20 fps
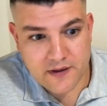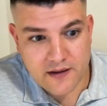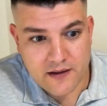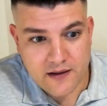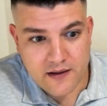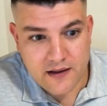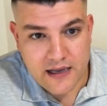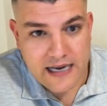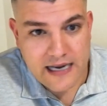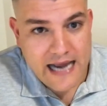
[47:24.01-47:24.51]

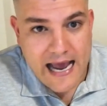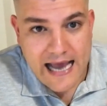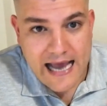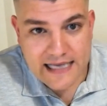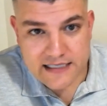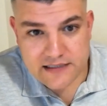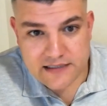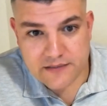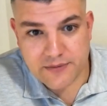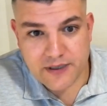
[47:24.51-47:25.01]
It
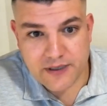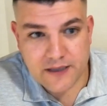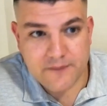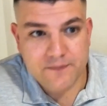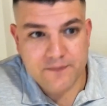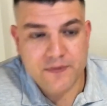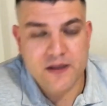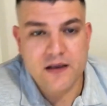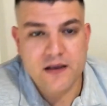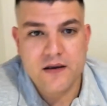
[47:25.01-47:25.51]
has to be,
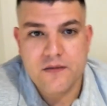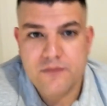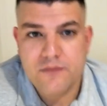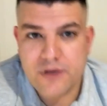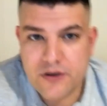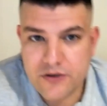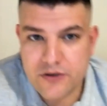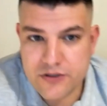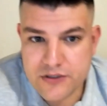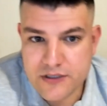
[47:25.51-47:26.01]

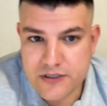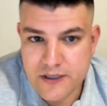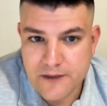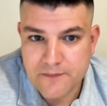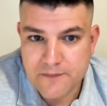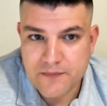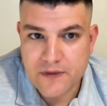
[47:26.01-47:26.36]
because